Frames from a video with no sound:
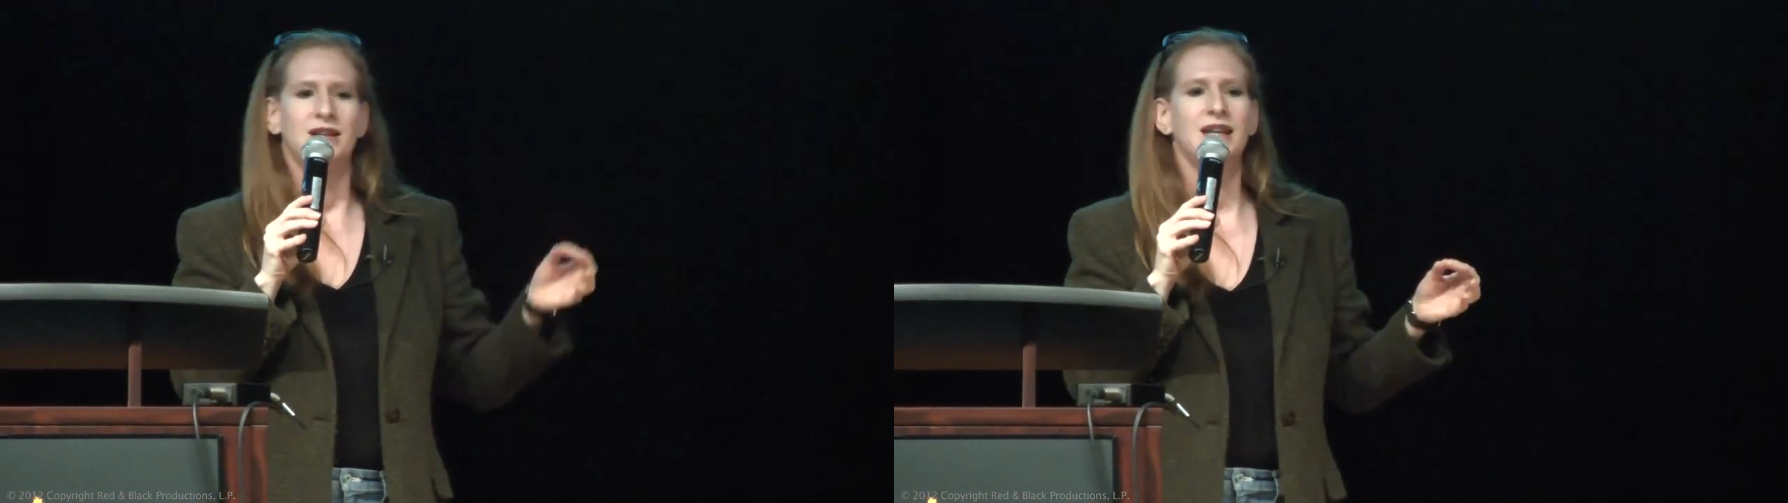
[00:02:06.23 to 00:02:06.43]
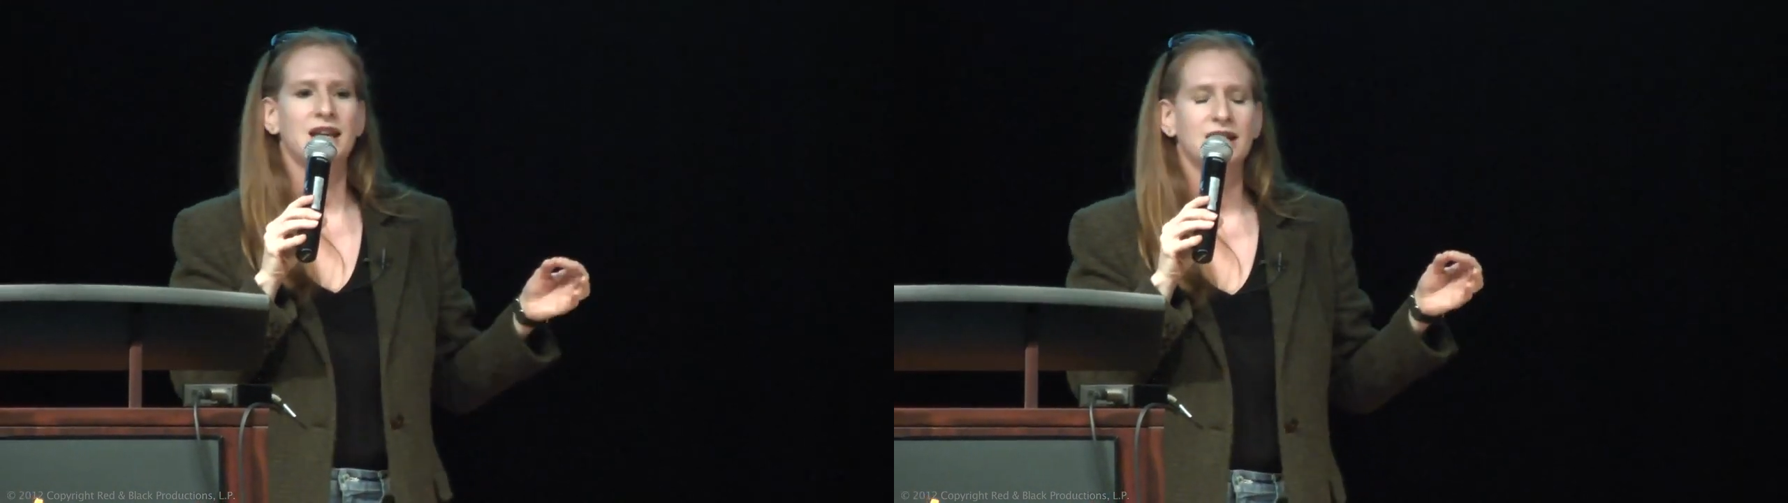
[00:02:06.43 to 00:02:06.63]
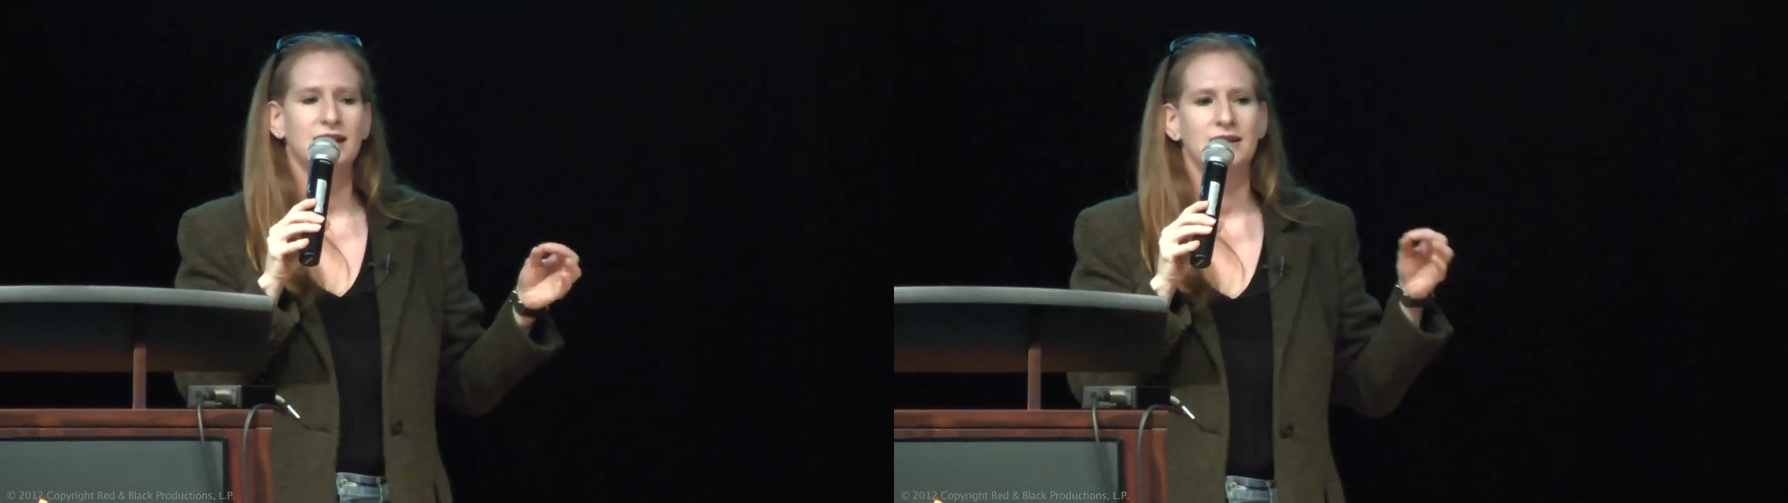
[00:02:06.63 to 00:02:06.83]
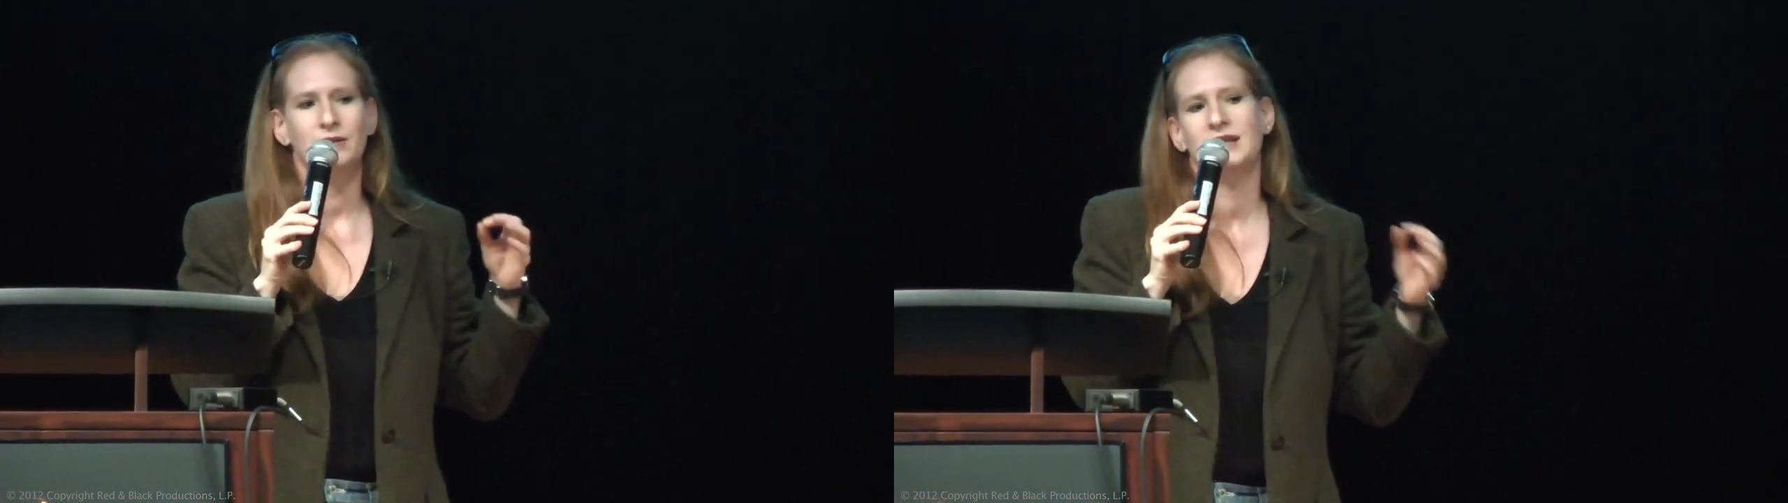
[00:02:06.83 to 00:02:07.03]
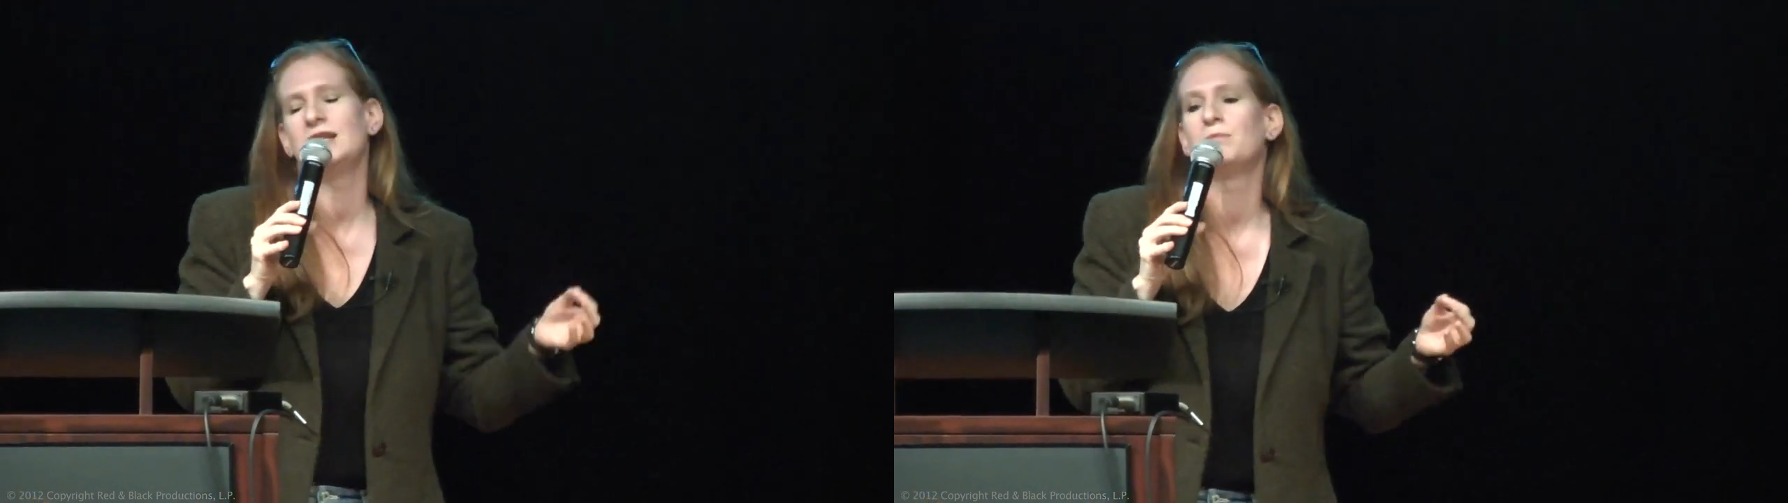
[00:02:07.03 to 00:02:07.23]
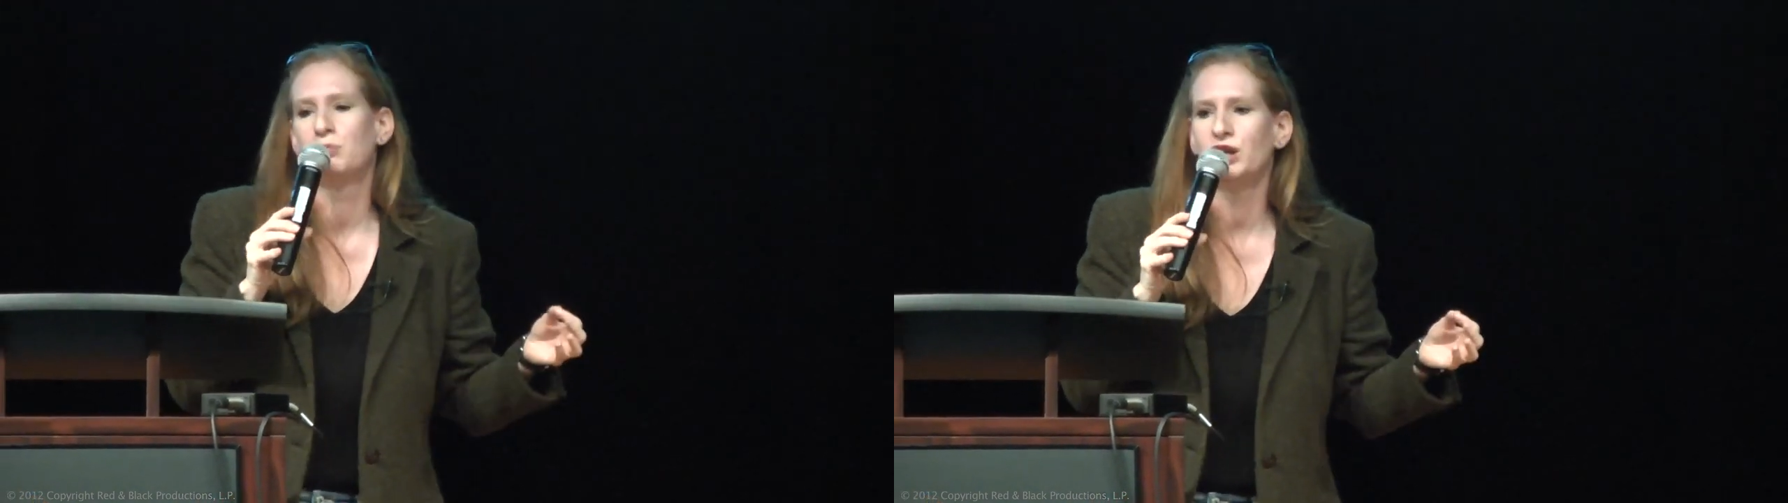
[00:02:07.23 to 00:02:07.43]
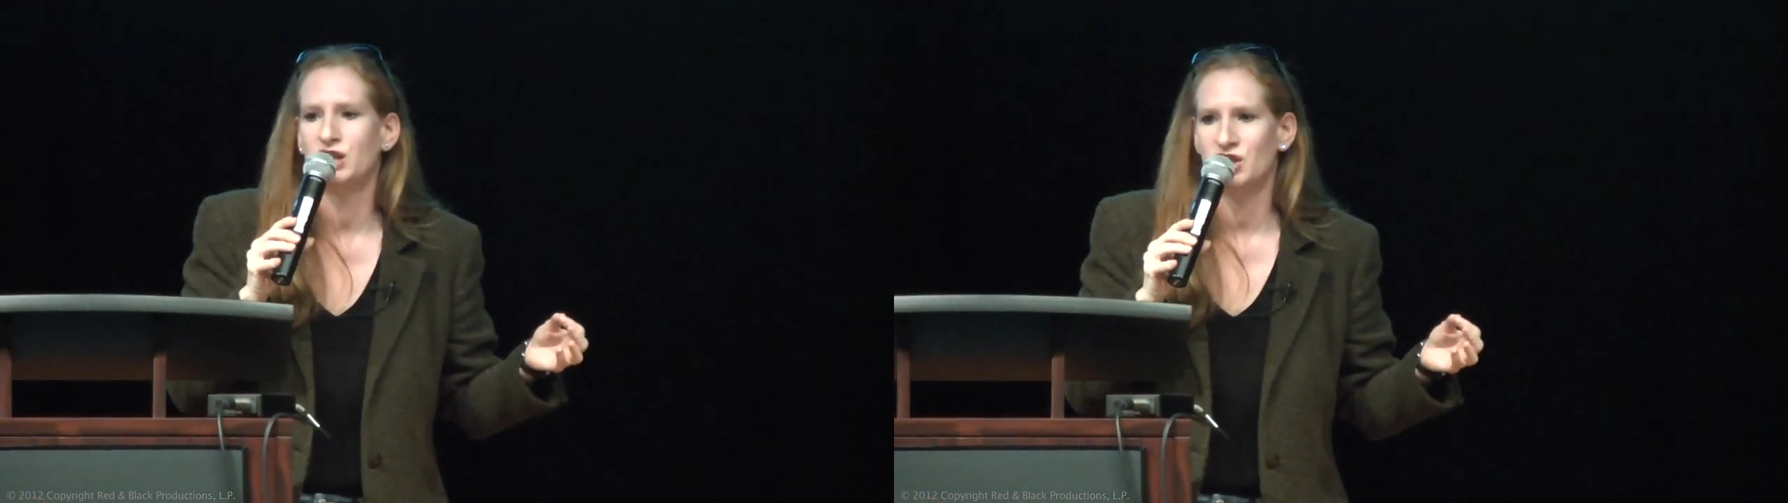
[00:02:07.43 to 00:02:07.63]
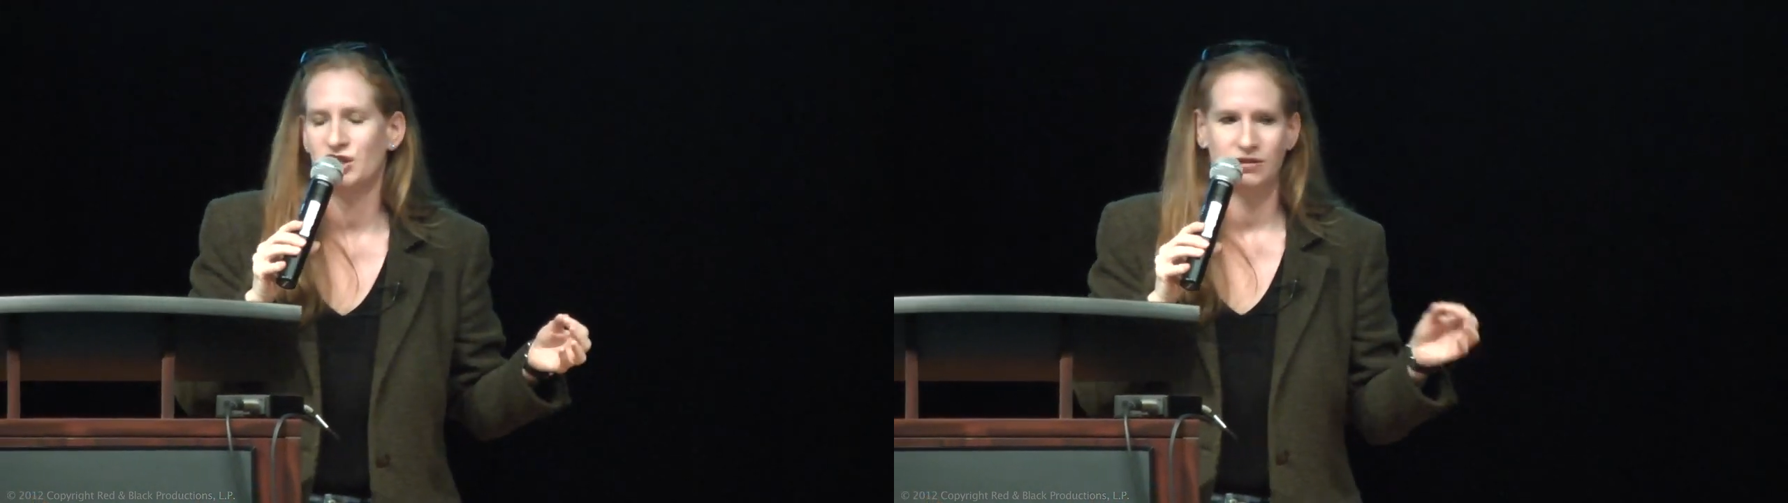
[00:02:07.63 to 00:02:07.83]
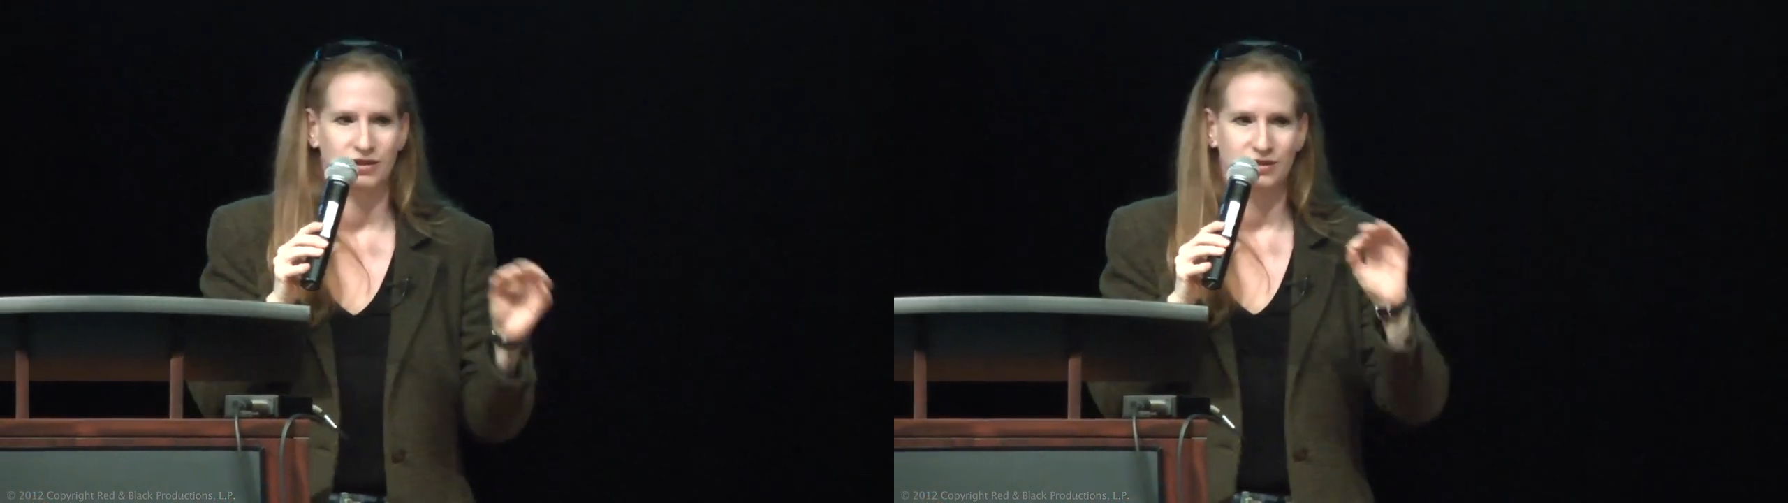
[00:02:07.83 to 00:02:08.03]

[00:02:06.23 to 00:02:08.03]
Nick, British,